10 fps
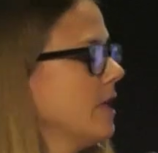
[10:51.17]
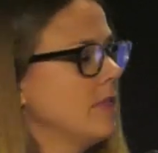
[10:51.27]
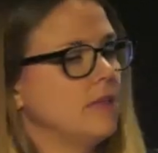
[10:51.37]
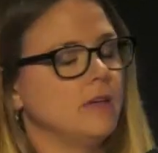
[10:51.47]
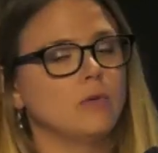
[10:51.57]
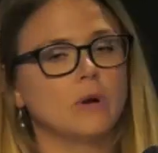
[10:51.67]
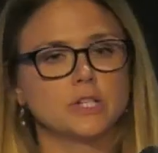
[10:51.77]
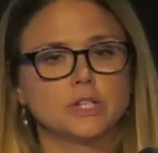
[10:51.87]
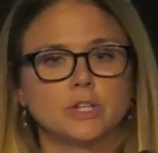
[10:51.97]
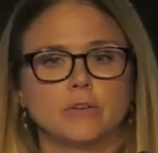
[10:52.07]
The
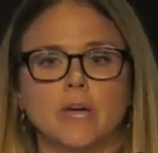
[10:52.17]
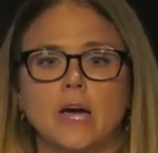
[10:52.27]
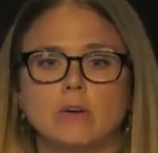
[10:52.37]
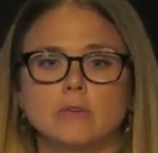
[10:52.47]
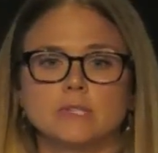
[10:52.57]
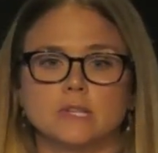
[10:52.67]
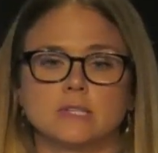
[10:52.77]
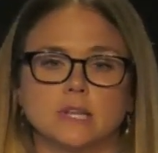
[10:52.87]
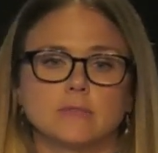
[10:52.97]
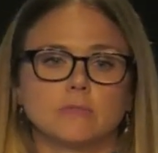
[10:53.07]
question of how
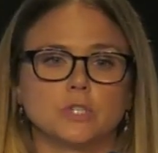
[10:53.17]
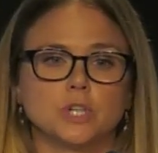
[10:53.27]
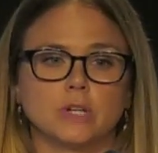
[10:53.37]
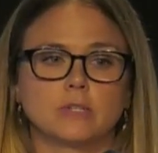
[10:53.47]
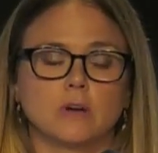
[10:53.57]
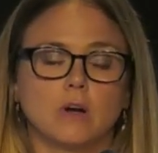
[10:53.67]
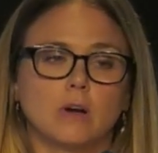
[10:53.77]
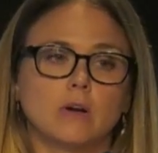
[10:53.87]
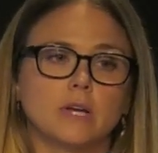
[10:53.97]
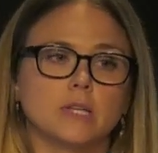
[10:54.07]
successful chicks
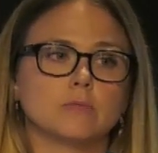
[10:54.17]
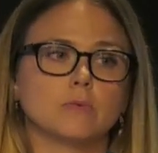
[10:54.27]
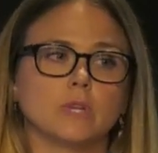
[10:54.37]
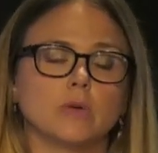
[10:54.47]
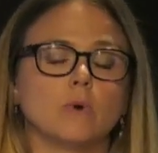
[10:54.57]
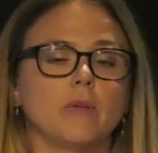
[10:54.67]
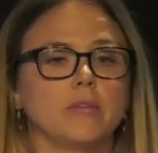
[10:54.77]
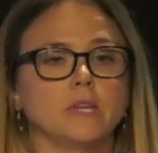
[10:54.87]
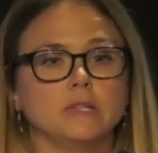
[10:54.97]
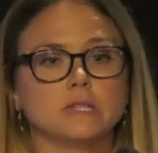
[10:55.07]
are is really one
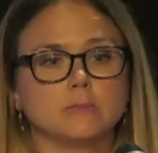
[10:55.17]
that needs